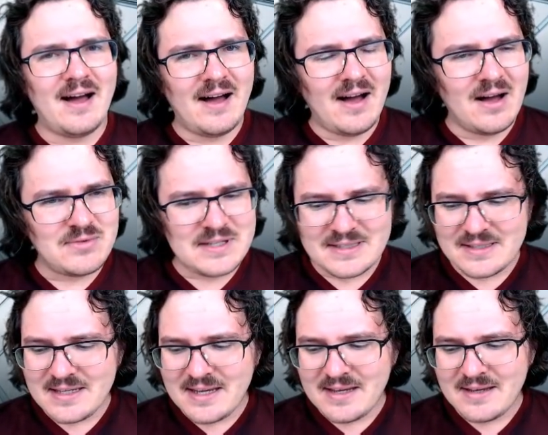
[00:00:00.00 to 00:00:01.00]

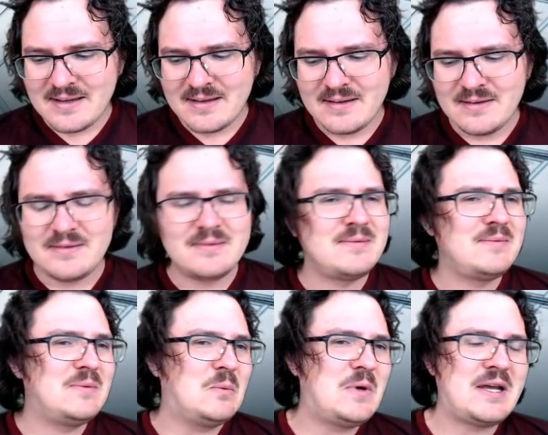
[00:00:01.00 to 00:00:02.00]
Obviously,
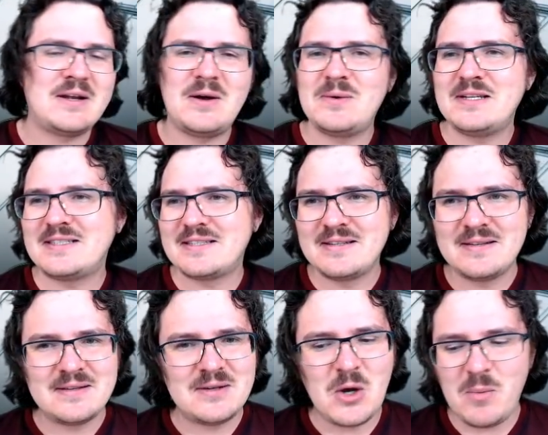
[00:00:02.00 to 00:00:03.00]
we can always
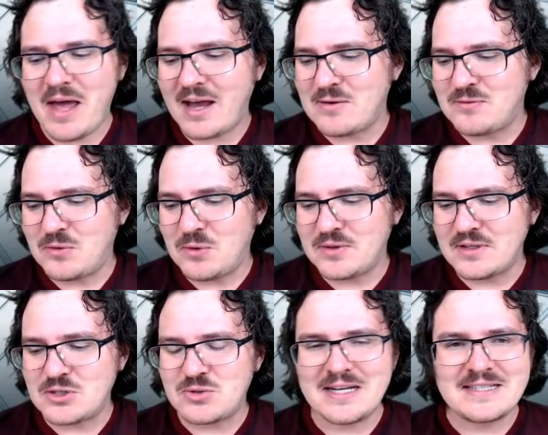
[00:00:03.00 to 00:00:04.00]
go back and forth on the
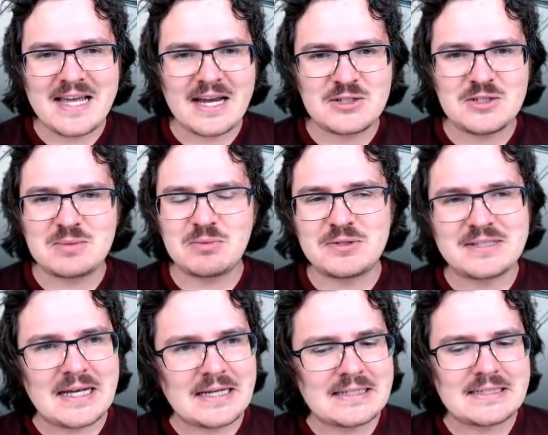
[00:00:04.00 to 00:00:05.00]
transactions per
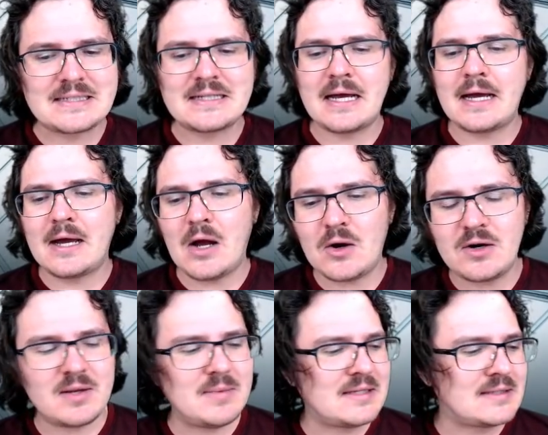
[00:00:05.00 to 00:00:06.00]
second
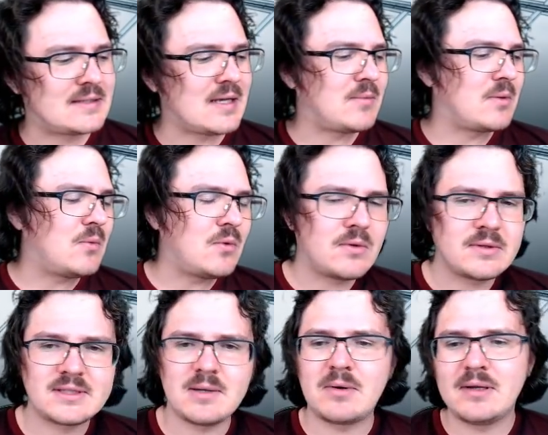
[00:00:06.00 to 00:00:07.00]
argument. Some are more,
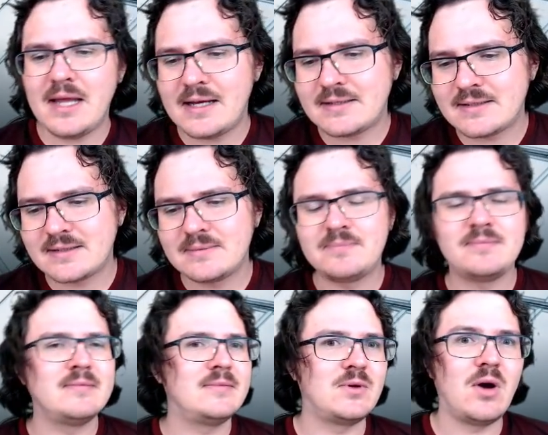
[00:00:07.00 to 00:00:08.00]
some are less.
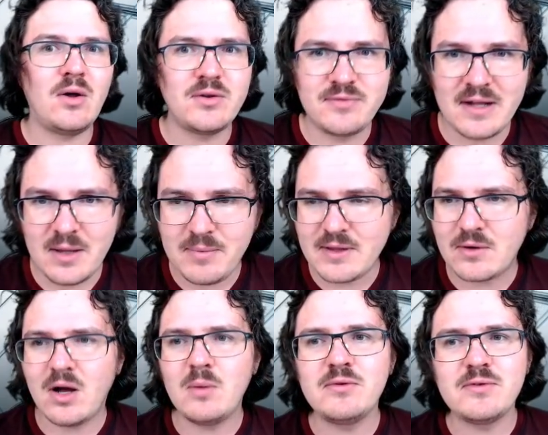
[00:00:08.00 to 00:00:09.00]
They're all developing. They're
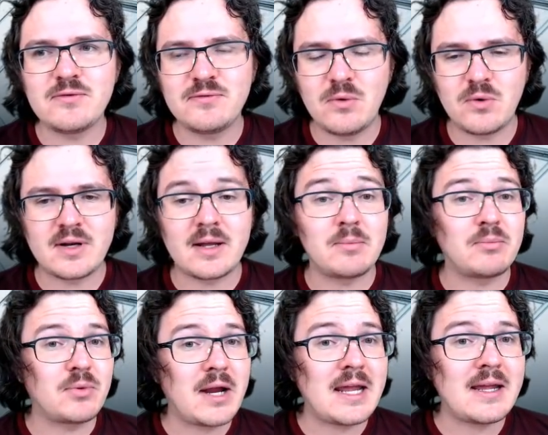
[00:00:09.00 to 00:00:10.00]
all moving forward at
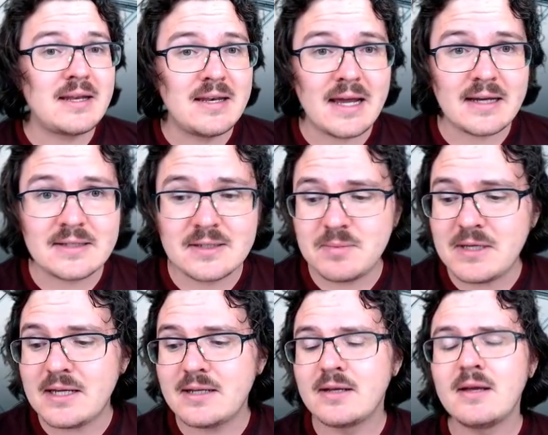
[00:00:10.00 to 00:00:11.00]
breakneck speed.